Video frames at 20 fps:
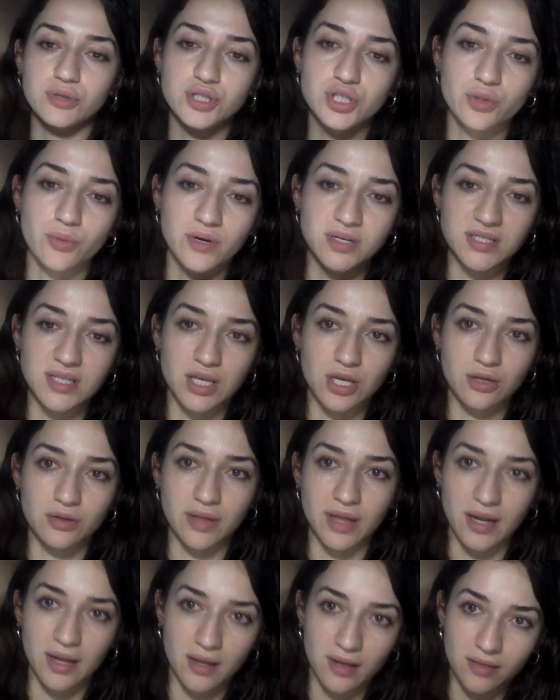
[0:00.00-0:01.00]
to
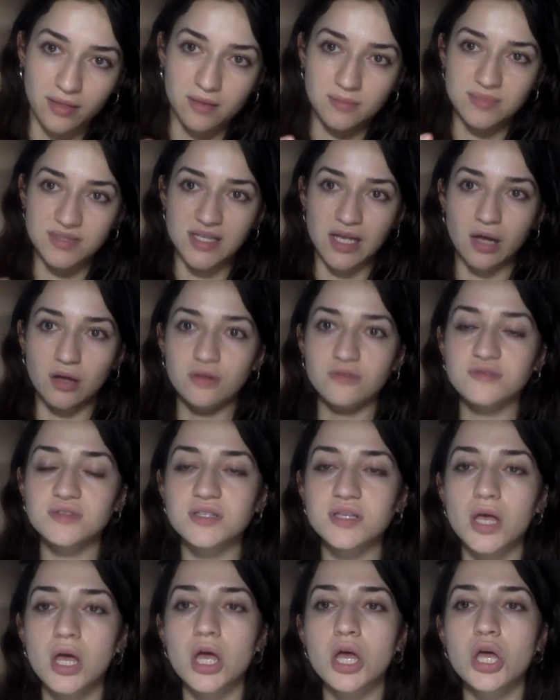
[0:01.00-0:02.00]
articulate it themselves.